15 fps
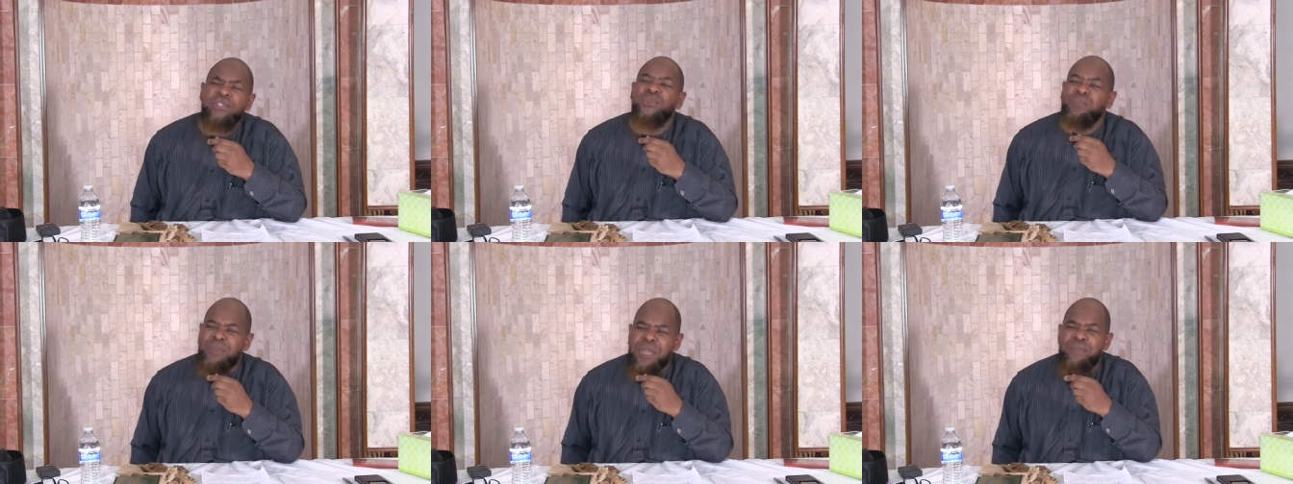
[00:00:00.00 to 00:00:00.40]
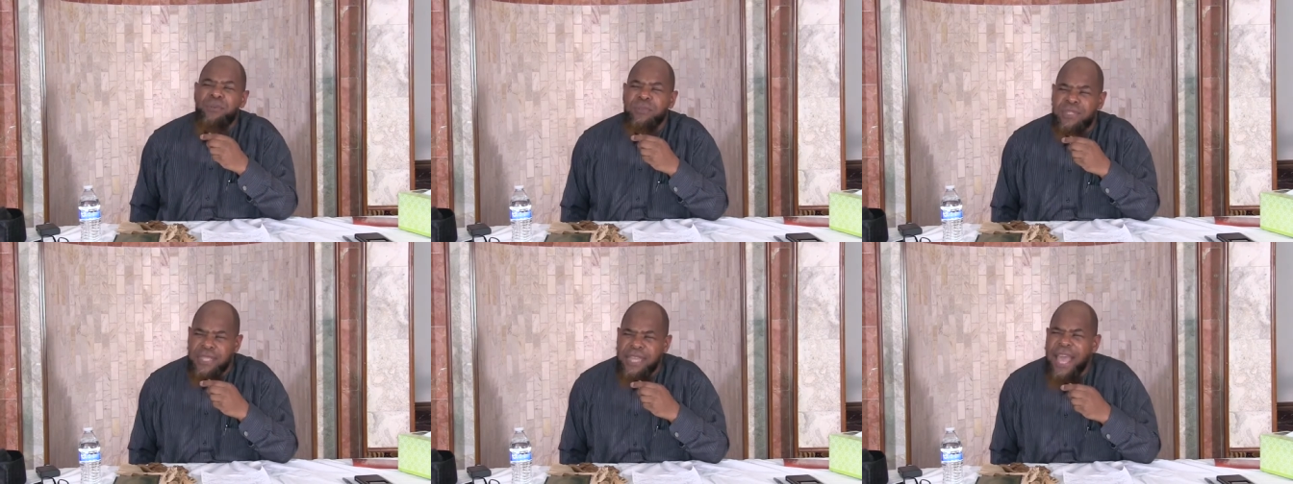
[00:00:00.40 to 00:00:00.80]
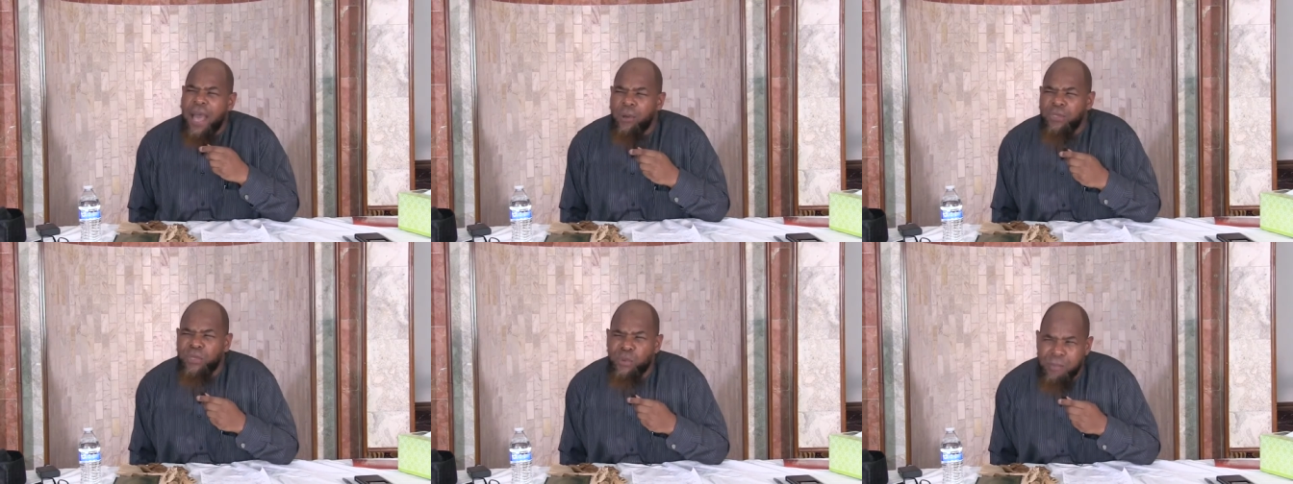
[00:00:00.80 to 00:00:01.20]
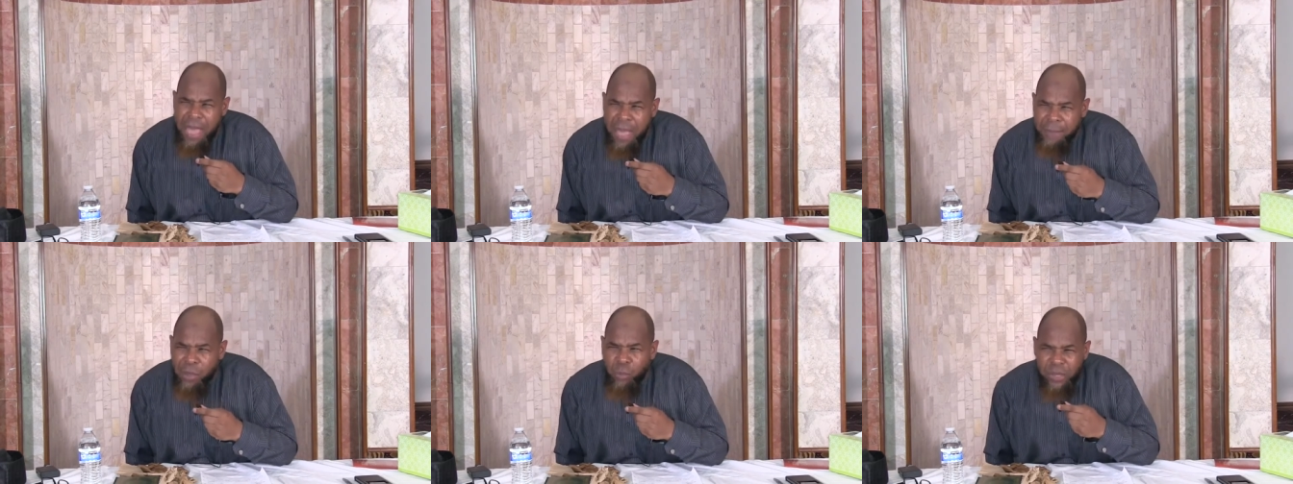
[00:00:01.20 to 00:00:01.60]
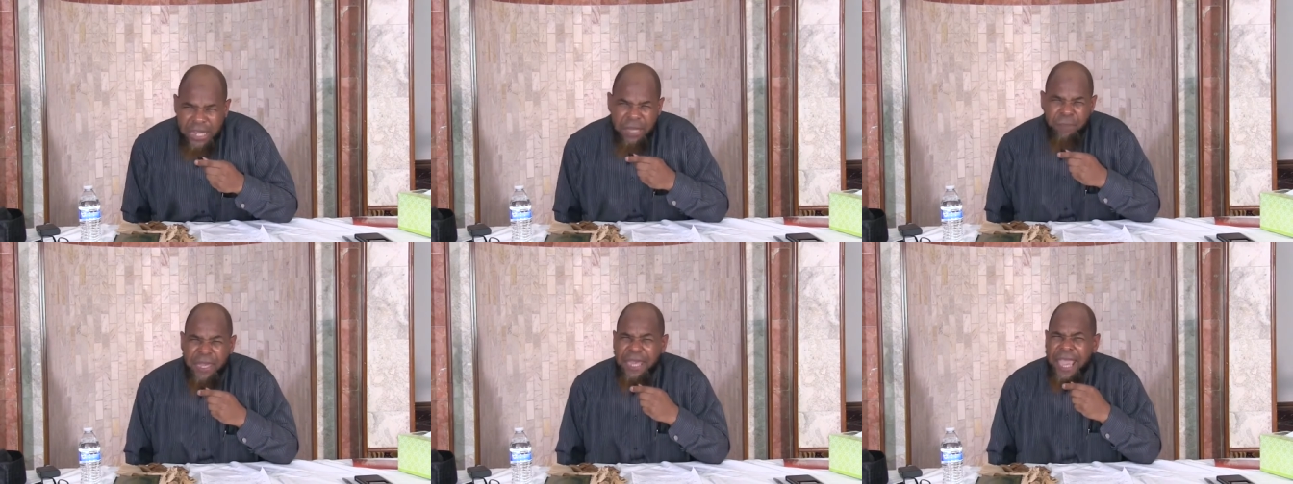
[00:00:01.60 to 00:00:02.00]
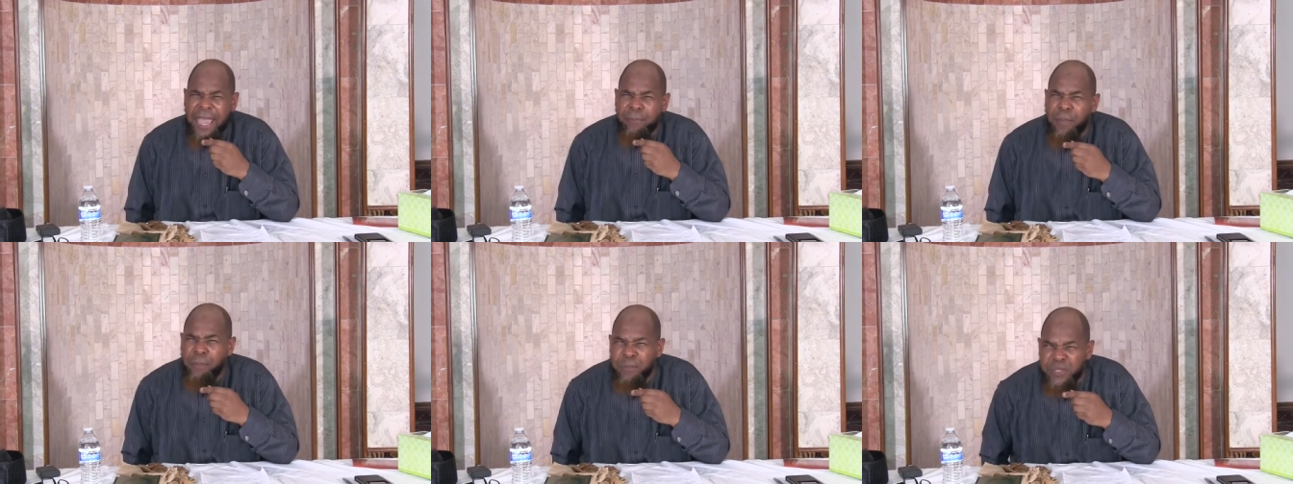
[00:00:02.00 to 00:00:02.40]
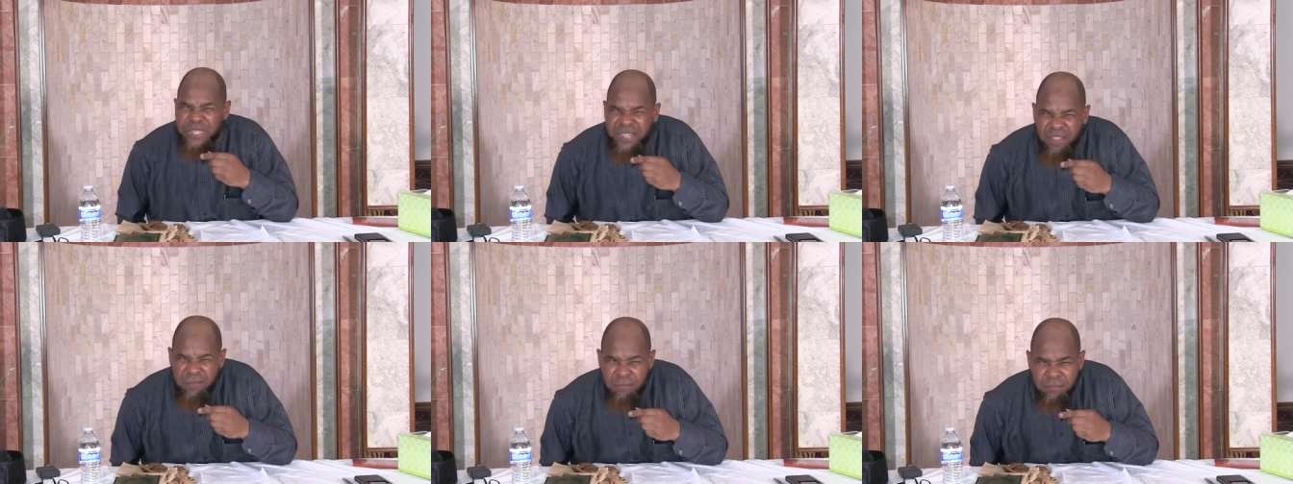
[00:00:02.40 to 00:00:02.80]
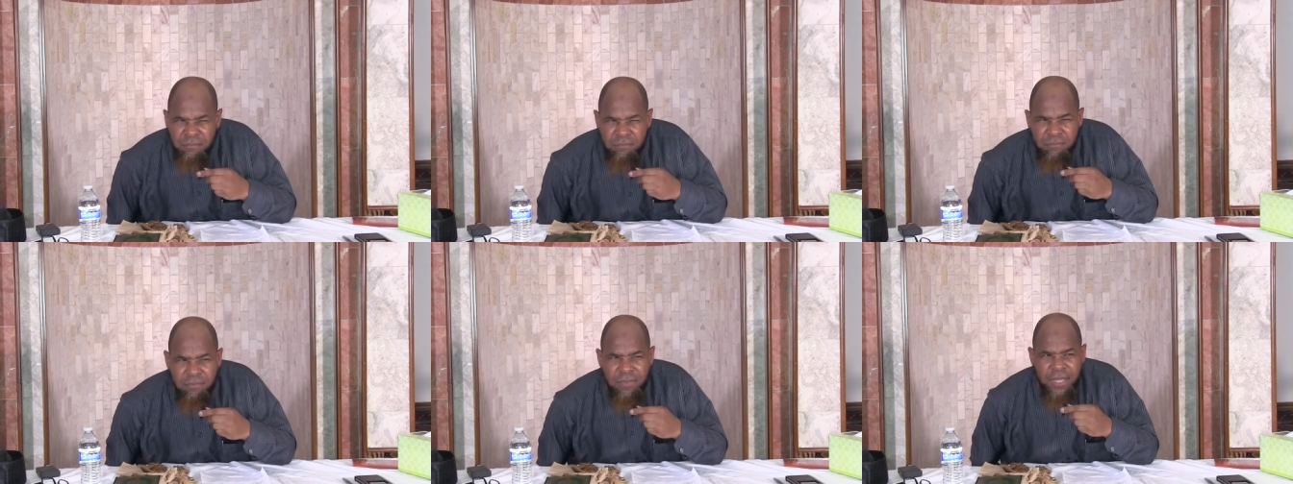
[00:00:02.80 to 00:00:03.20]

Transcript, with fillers: did you people see how Thumama, when he became a Muslim,